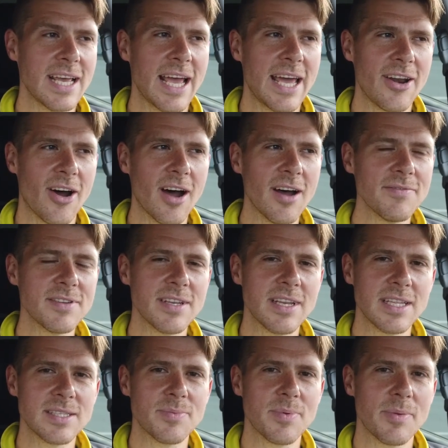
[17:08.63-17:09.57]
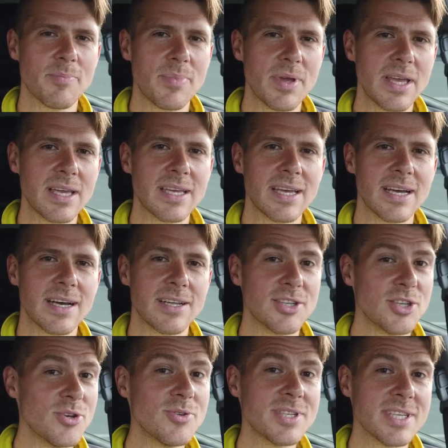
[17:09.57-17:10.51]
And often it's a big
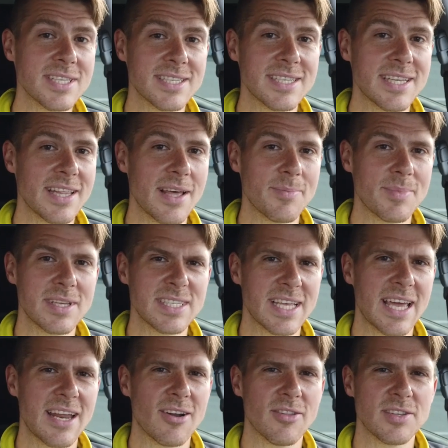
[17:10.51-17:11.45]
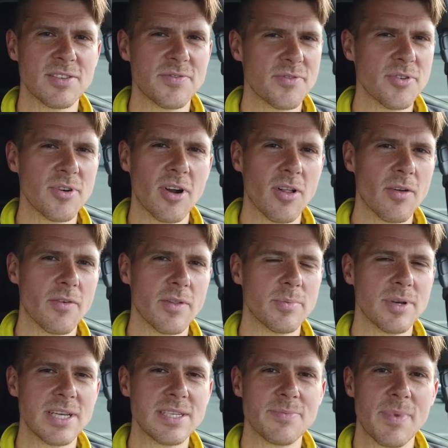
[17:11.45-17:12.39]
nuisance to them because they get all this fruit all over the
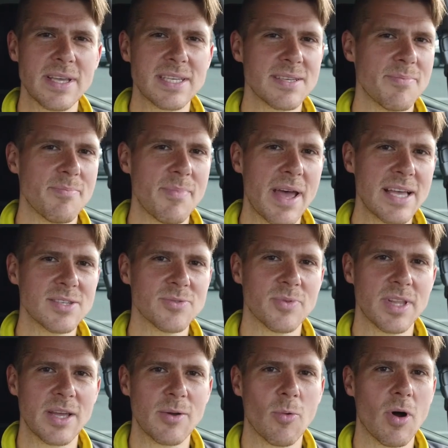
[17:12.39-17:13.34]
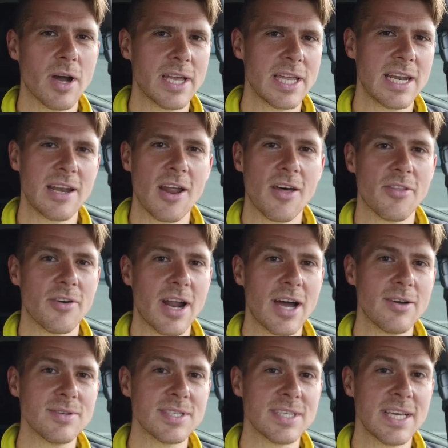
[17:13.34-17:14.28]
place and makes a mess when they walk in and out of their
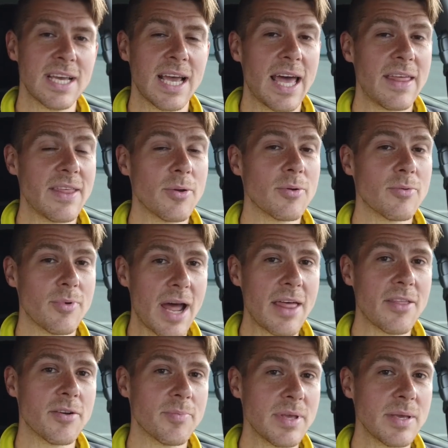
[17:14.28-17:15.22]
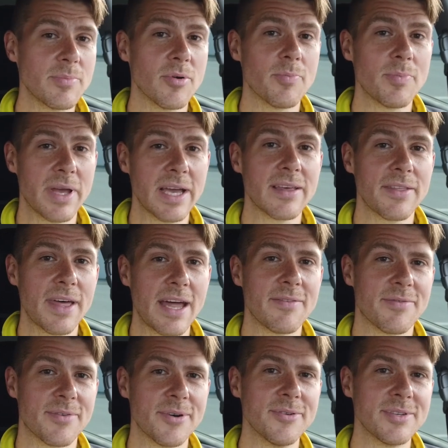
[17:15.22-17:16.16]
house, and they would rather people pick
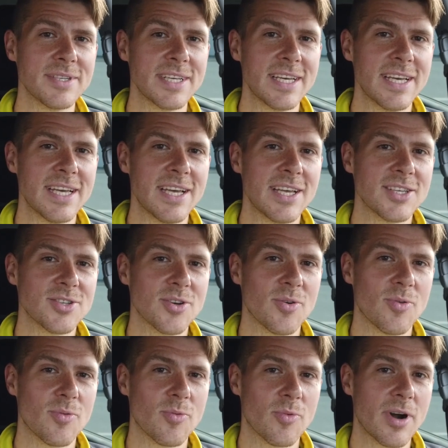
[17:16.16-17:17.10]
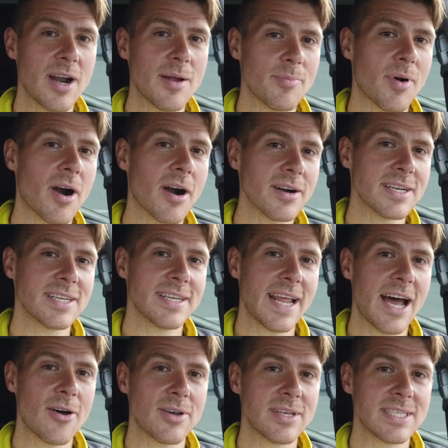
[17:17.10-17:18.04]
that fruit. So where I'm parked
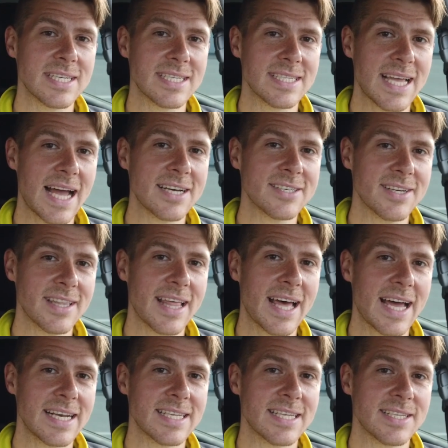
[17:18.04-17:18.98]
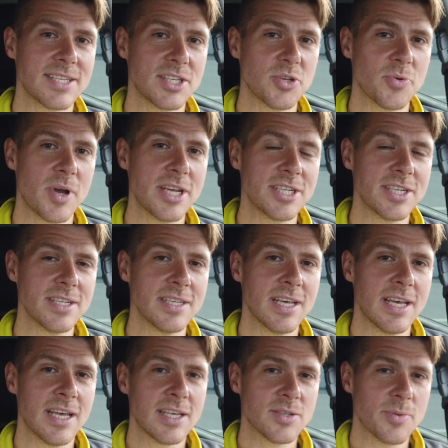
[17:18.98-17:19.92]
now is exactly that situation.
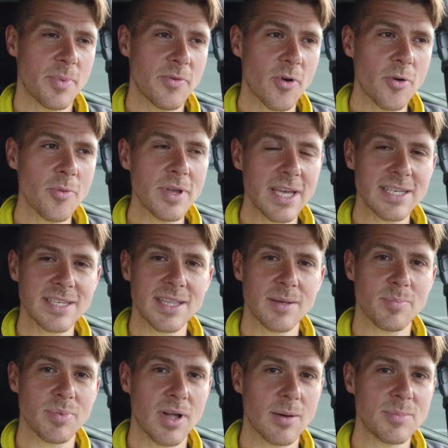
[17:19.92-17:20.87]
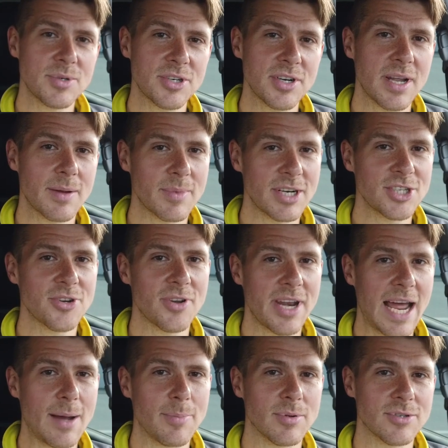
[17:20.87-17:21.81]
So before we get to the plum tree, I'm going to show you
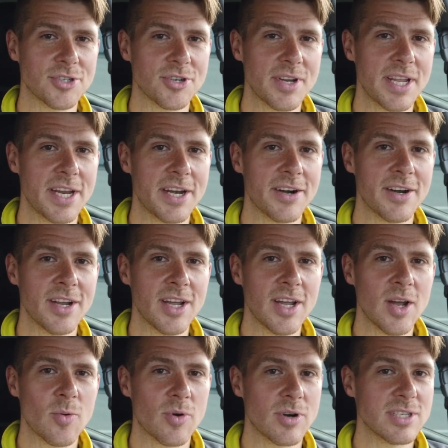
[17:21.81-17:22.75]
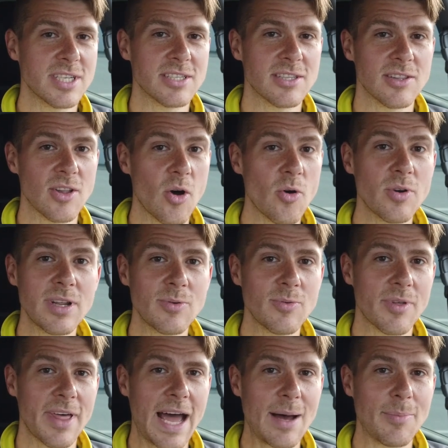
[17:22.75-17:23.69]
an apple tree here where it's just loaded
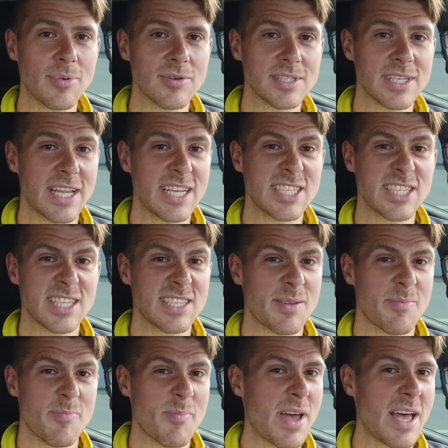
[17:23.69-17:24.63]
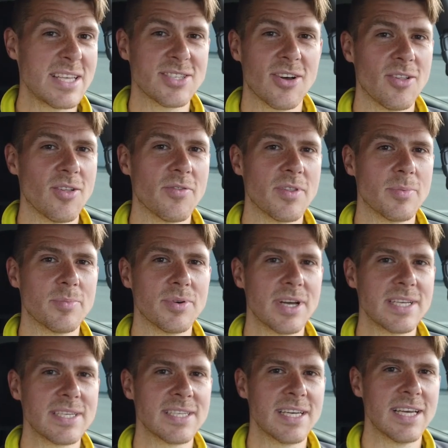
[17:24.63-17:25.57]
with apples and it's just a mess all over the
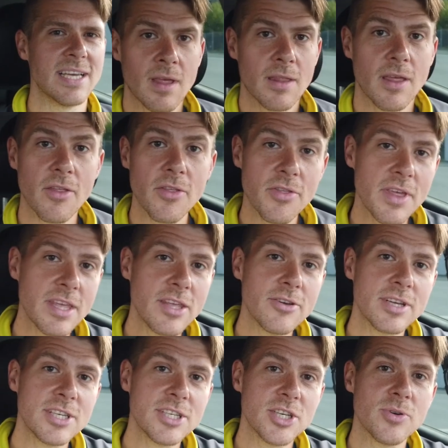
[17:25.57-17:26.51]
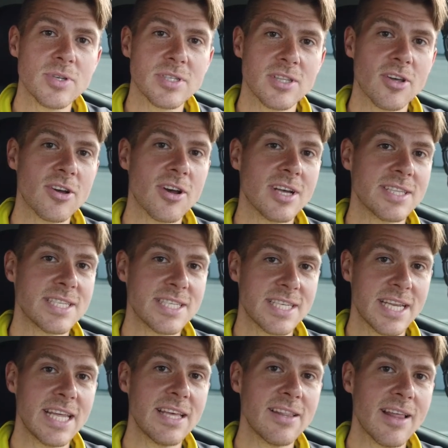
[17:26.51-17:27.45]
place. The other thing you can do is look on
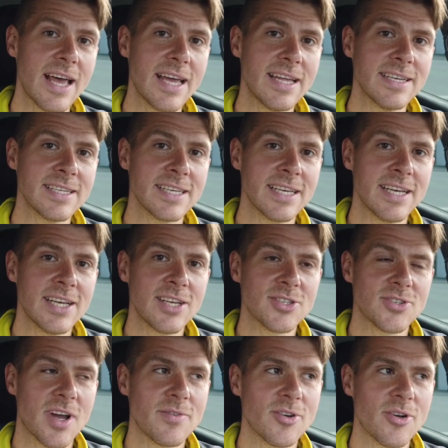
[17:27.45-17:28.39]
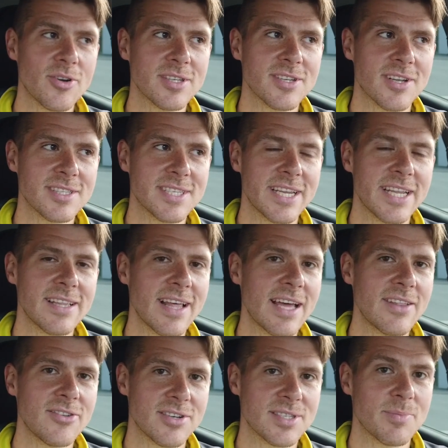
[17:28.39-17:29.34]
city land. So I've noticed on city
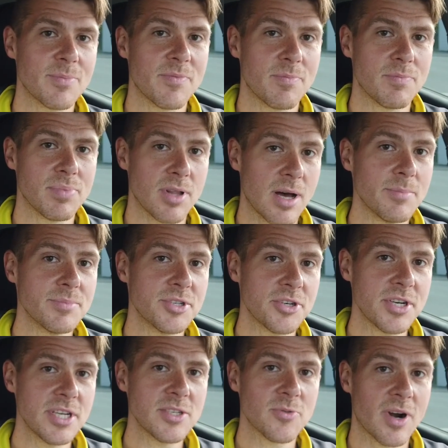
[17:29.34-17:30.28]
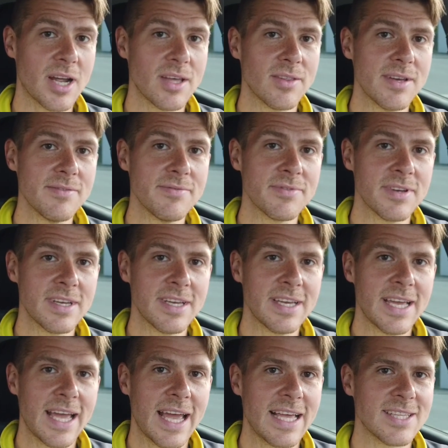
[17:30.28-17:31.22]
land there's some plum trees where I live.
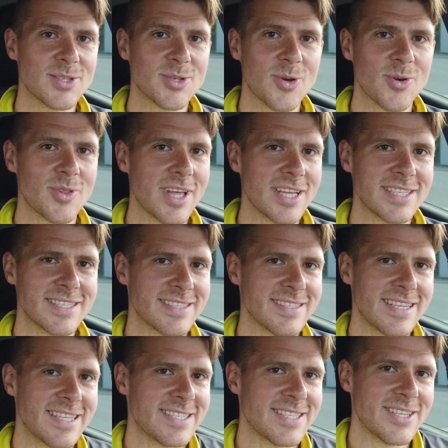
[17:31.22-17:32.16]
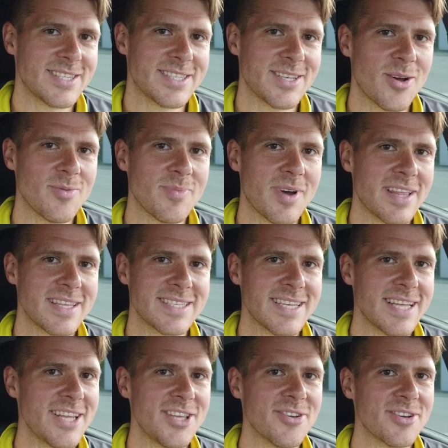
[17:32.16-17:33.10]
And so it's owned by the
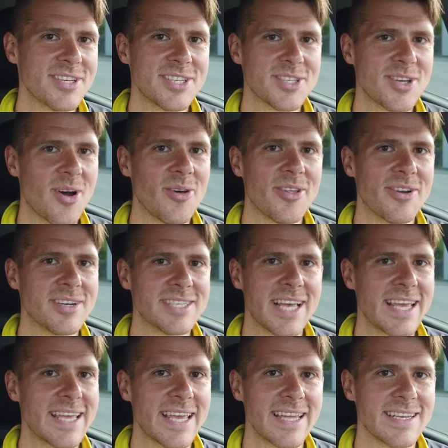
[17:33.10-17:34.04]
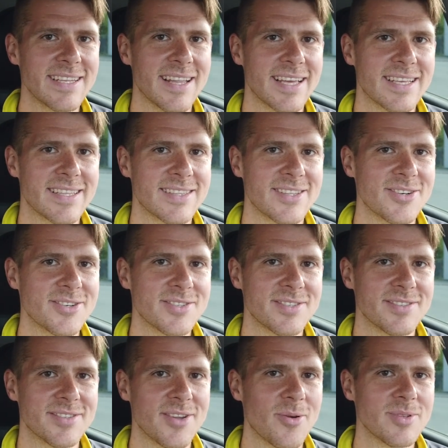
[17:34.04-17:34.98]
city. You can just go there and take it. Like
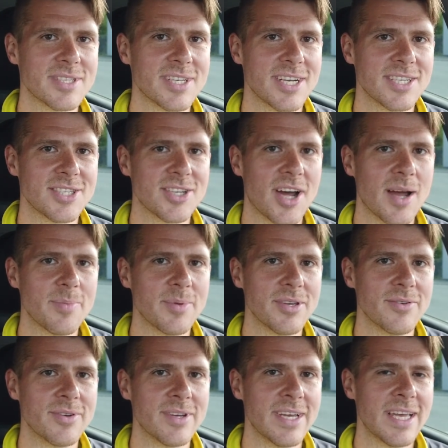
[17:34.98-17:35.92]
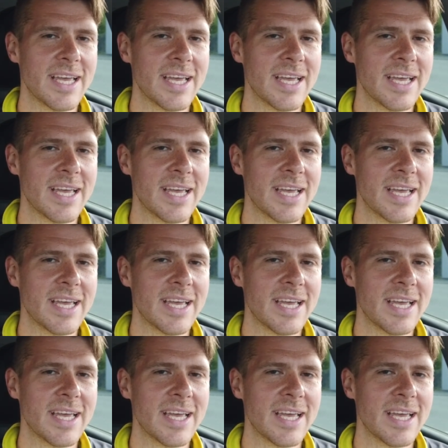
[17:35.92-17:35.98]
no one's going to stop you.